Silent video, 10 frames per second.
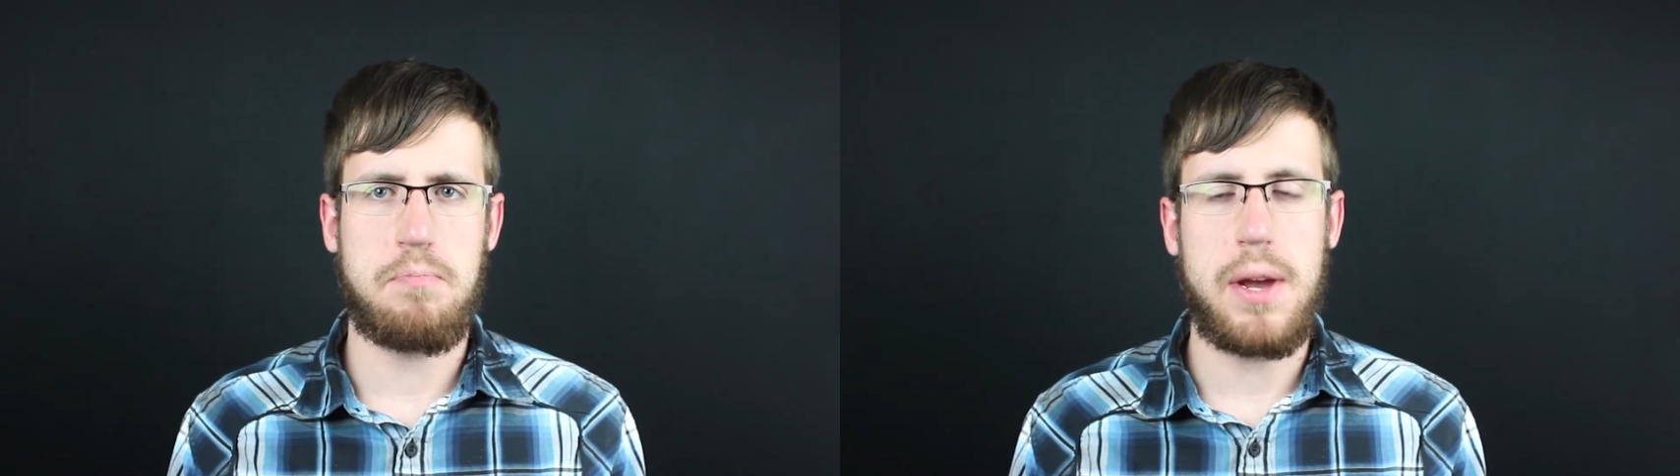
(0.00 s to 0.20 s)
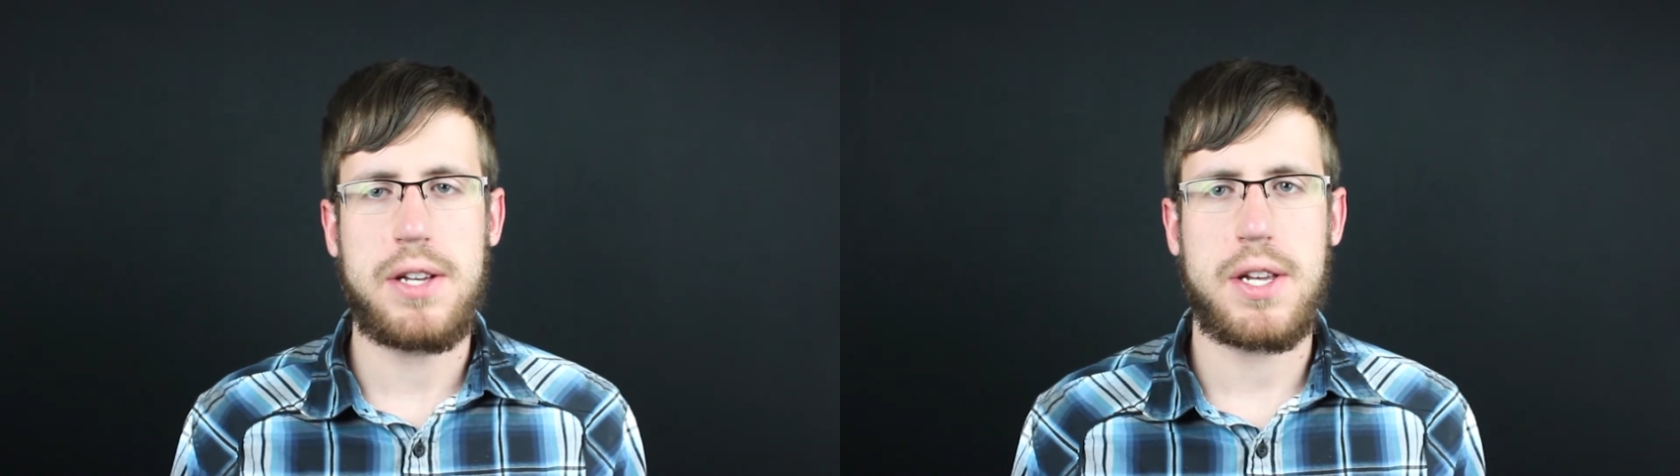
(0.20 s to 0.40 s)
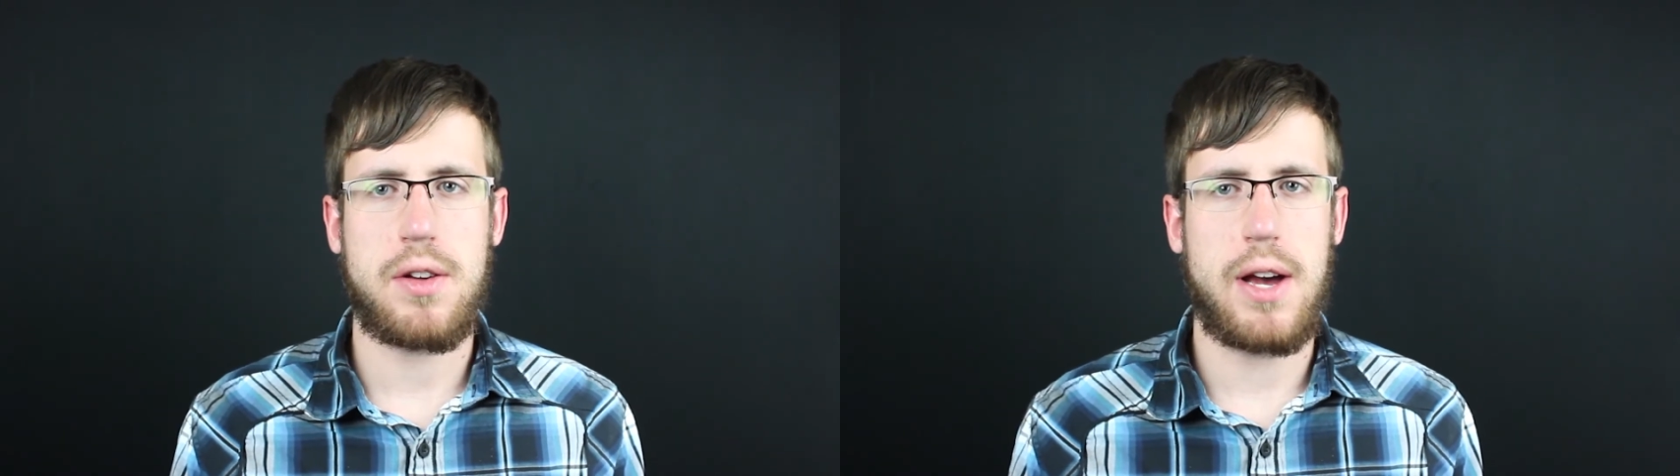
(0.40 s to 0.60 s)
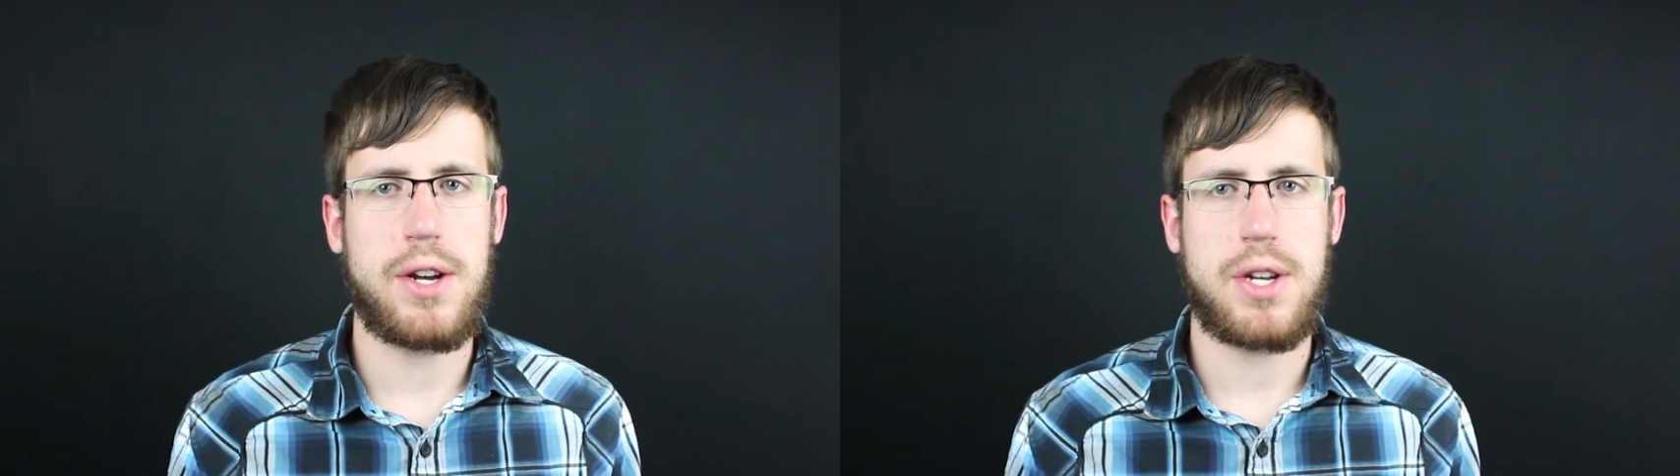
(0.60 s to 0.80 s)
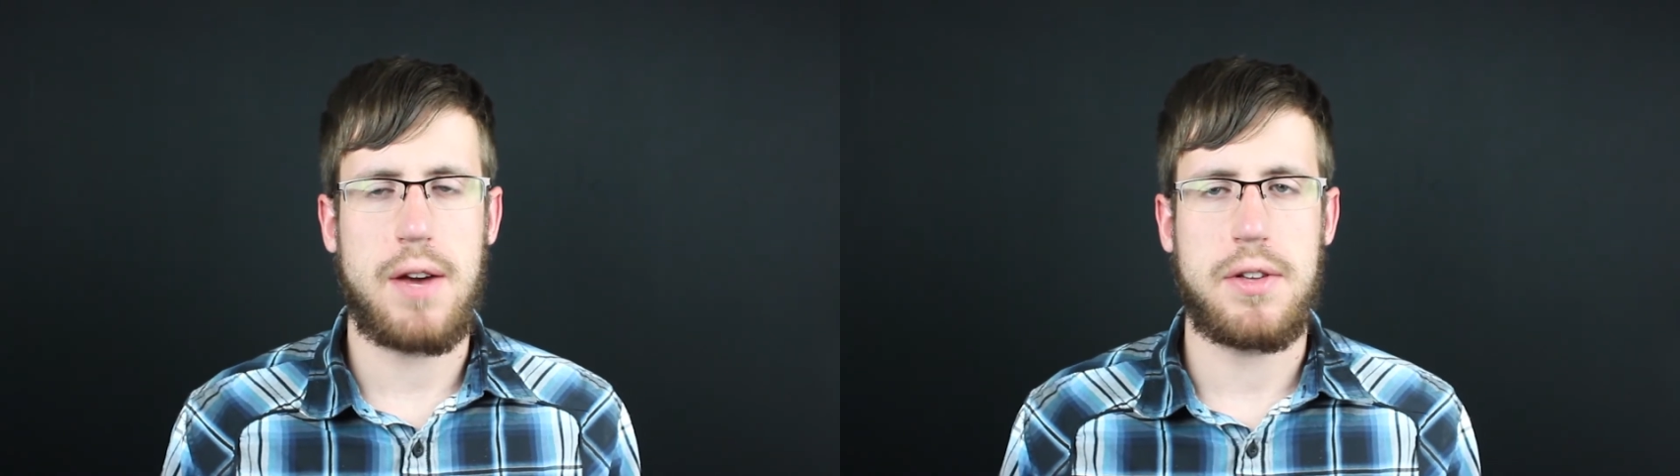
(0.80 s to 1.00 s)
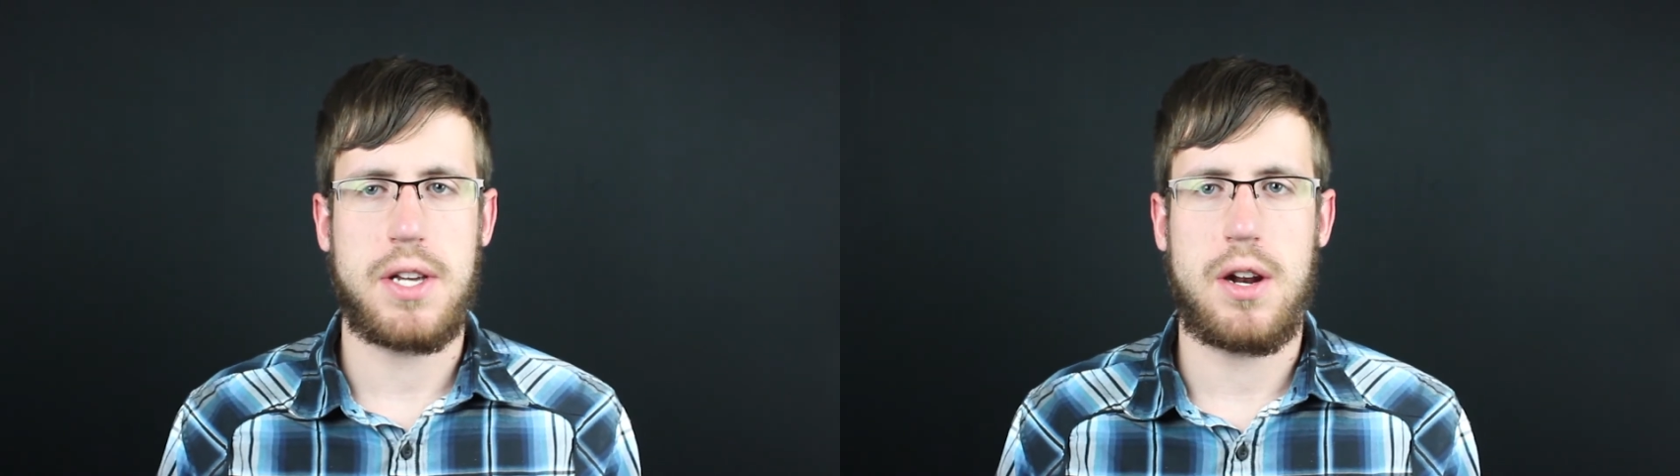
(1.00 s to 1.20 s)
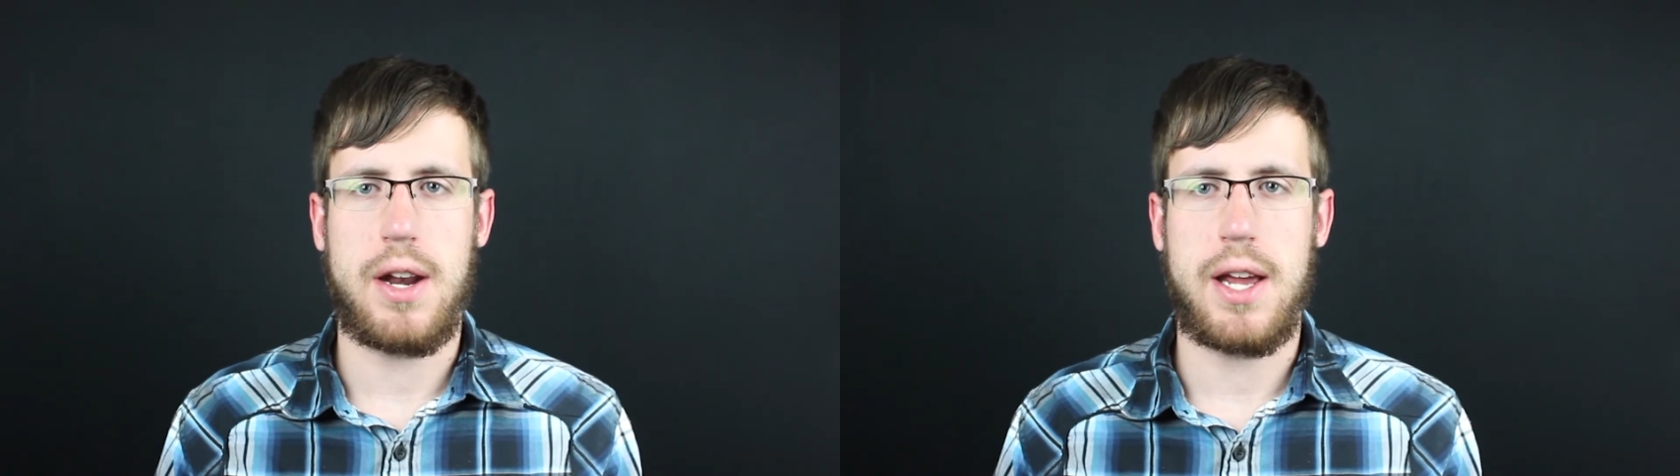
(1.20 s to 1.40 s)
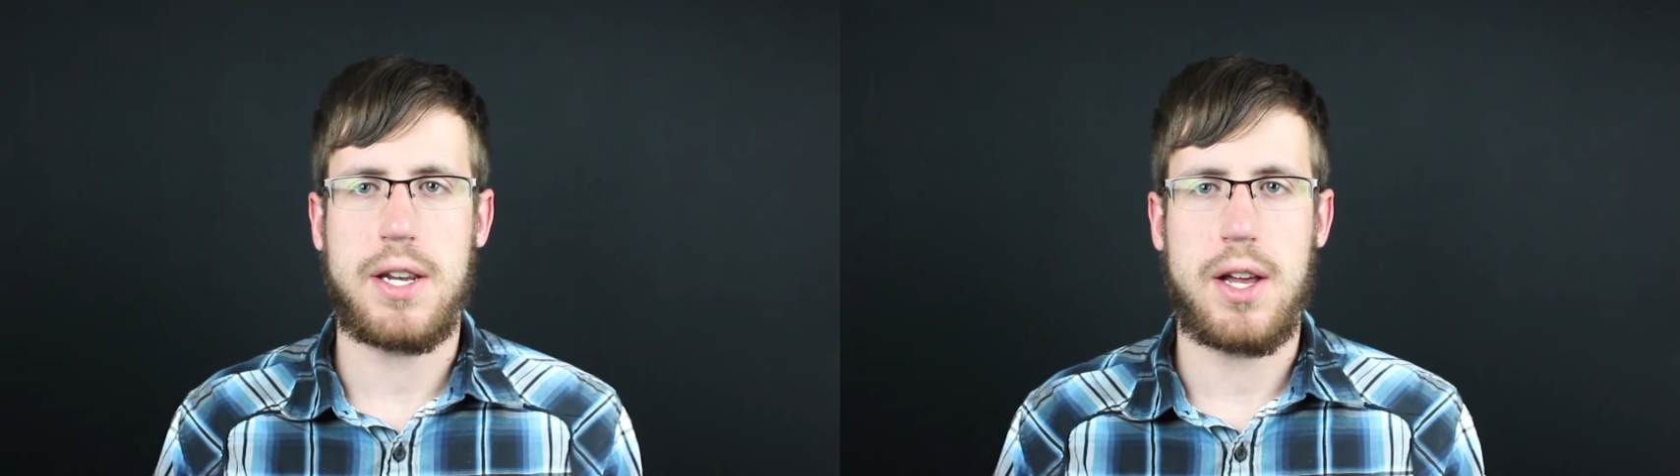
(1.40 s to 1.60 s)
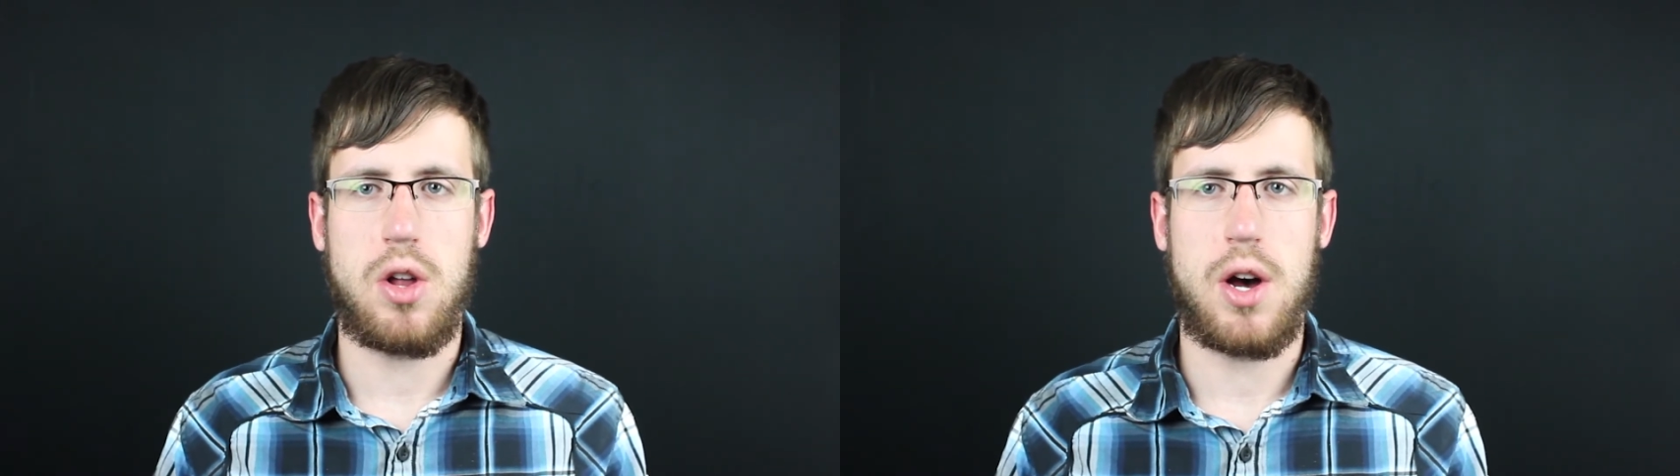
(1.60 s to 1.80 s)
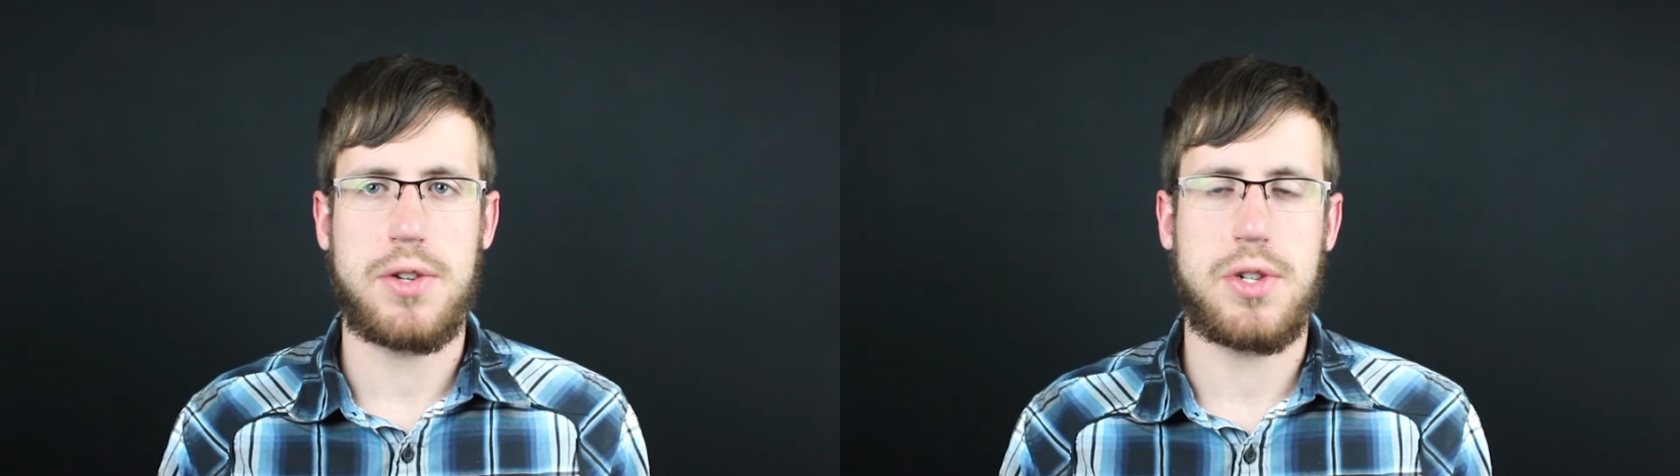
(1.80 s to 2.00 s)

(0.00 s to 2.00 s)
basically I just have it set on anti-loss.